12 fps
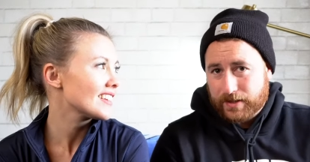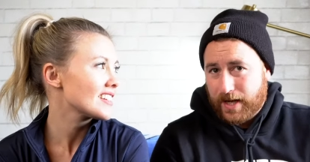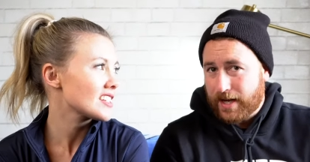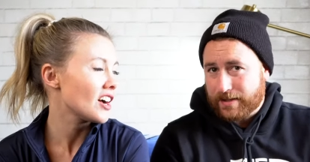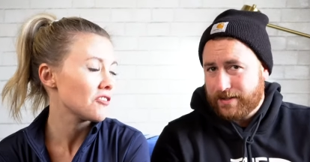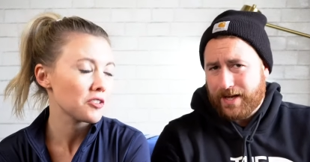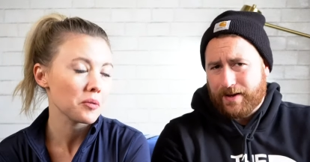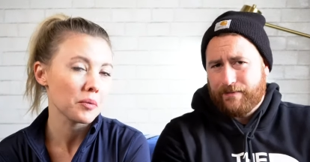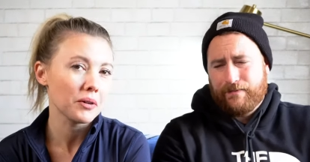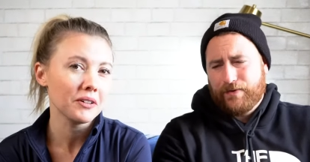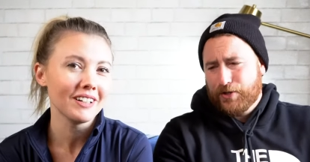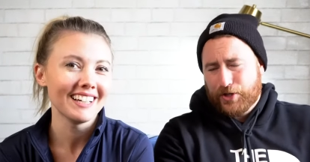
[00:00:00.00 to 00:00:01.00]
Speaker 1: nice, comfortable.
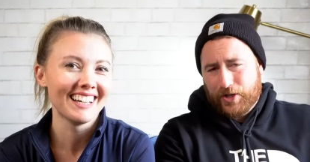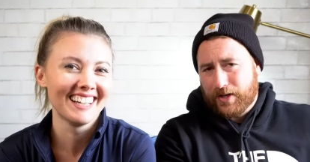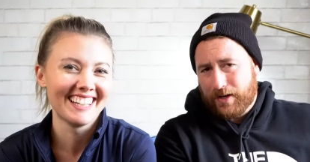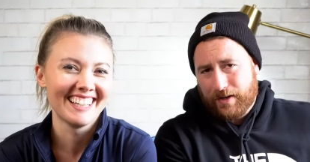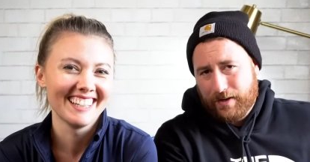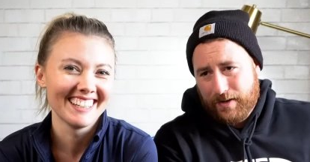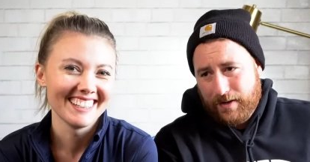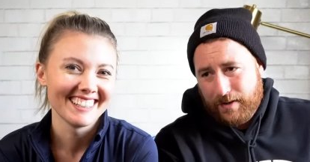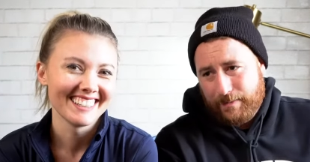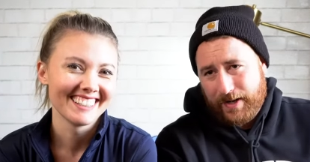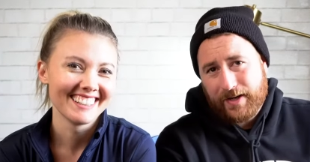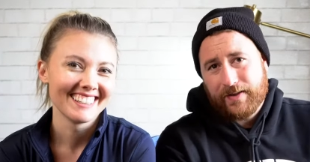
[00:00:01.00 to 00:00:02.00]
Yeah, for sure. At
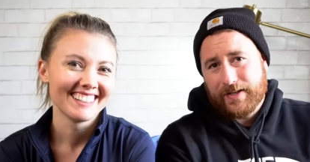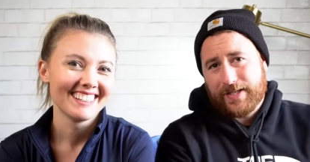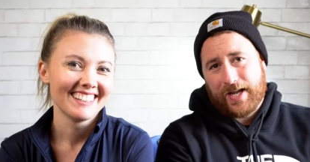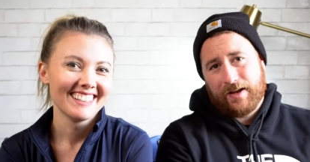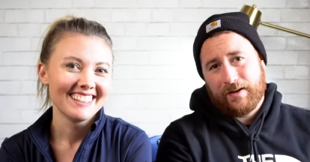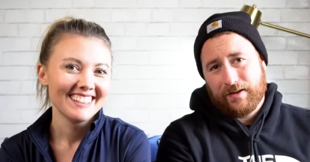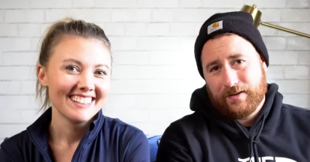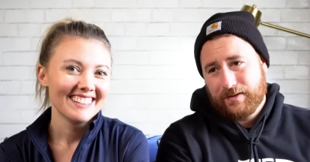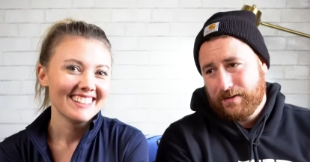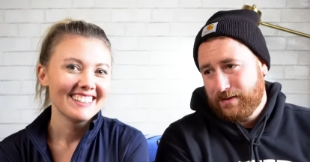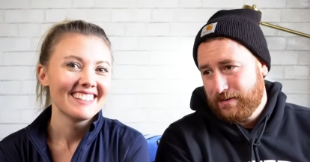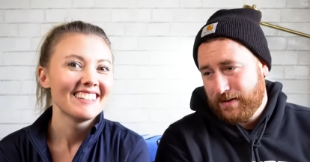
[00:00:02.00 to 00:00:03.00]
the
Speaker 2: end of the day,
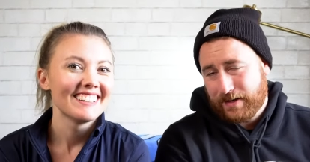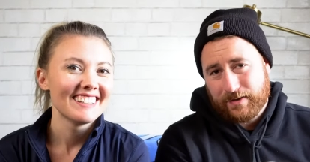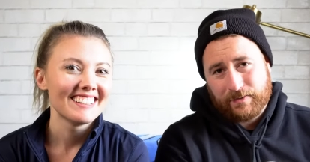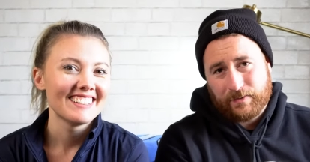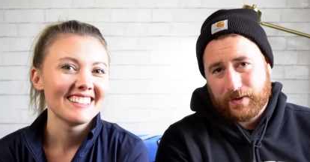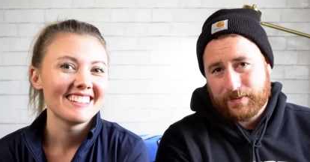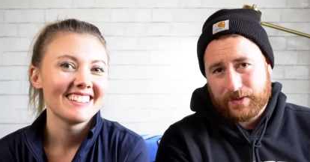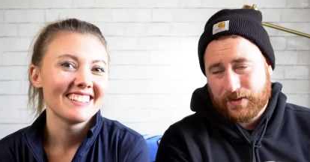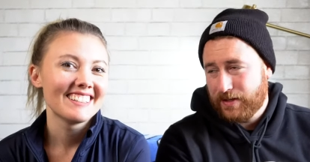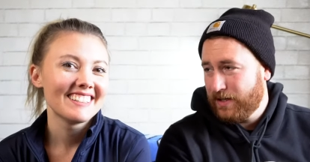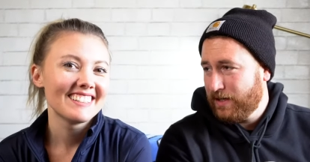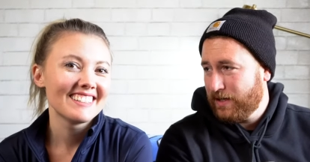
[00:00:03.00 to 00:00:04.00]
and
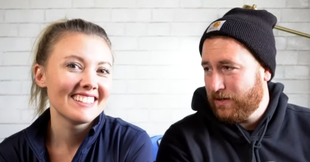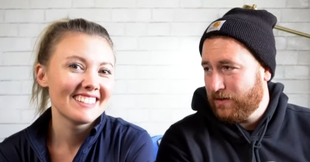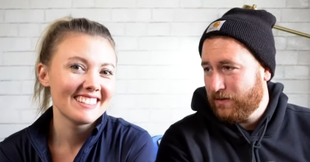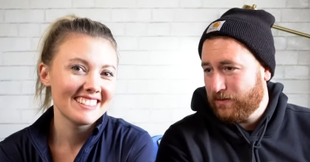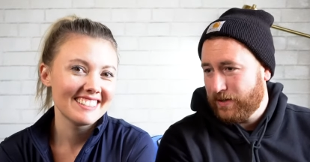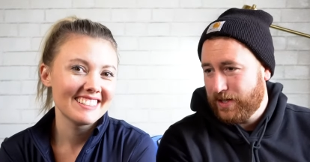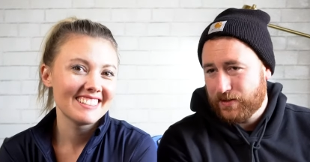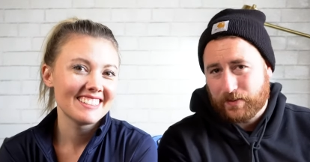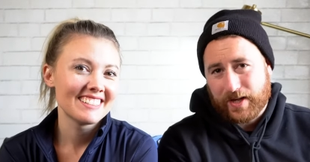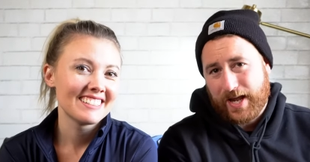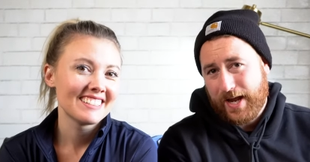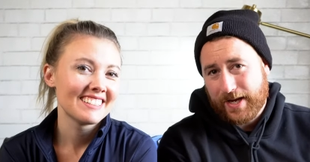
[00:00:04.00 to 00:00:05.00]
especially, you know, when you just
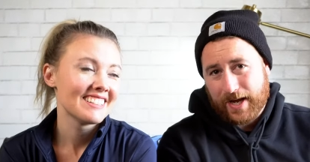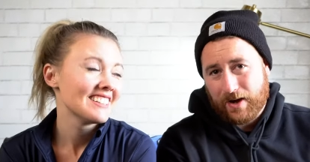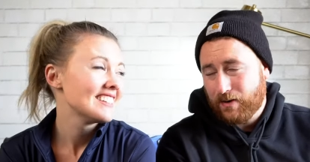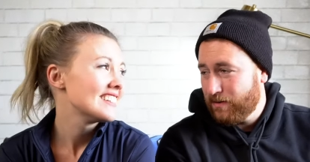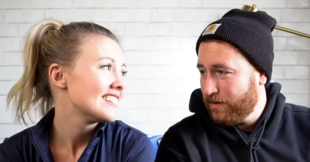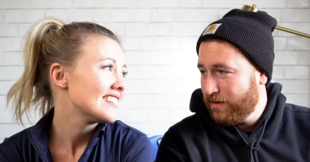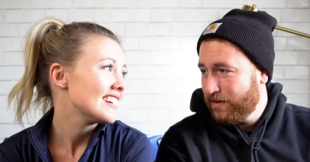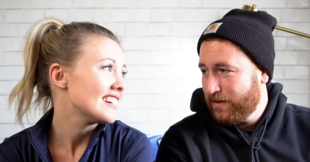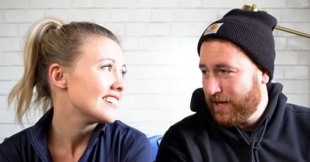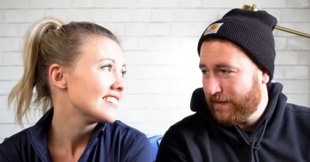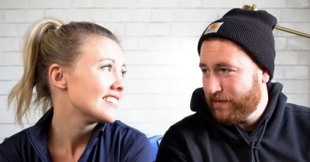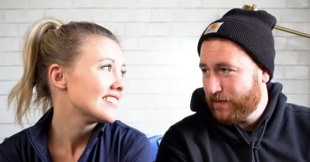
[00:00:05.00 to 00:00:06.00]
want to hang out
Speaker 1: yeah.
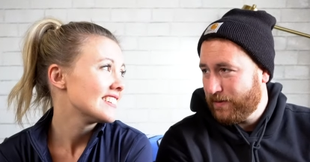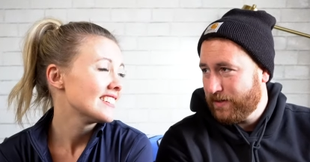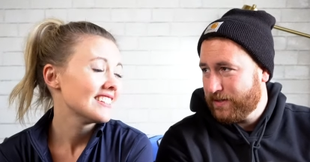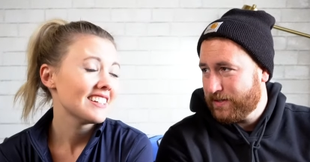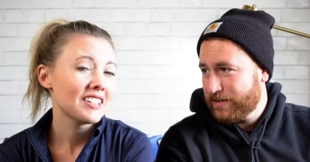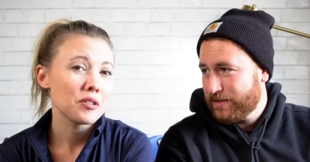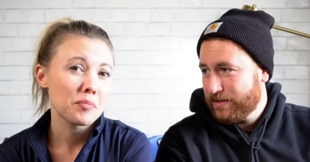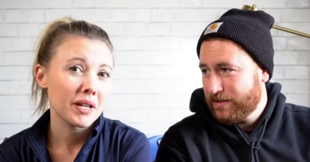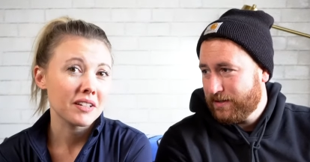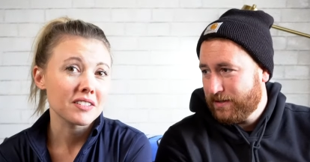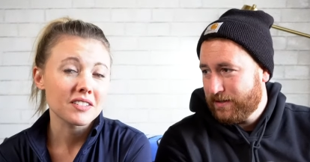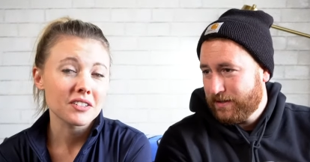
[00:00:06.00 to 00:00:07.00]
afterwards. And your
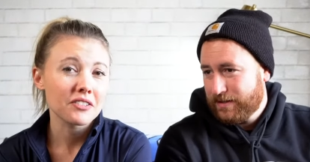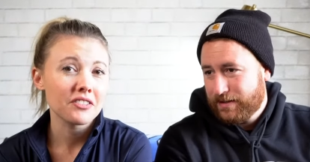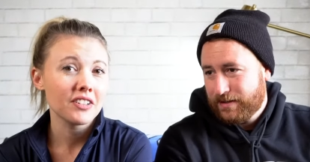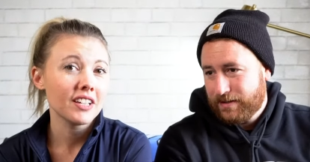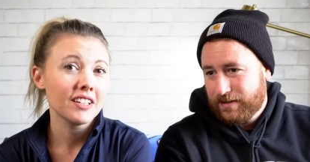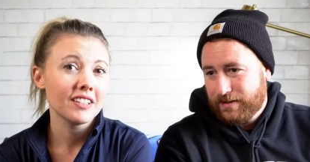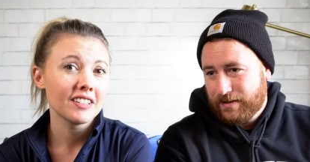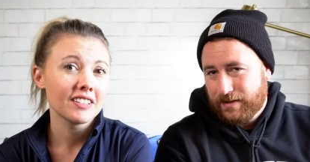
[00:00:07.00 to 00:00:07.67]
pants don't fit.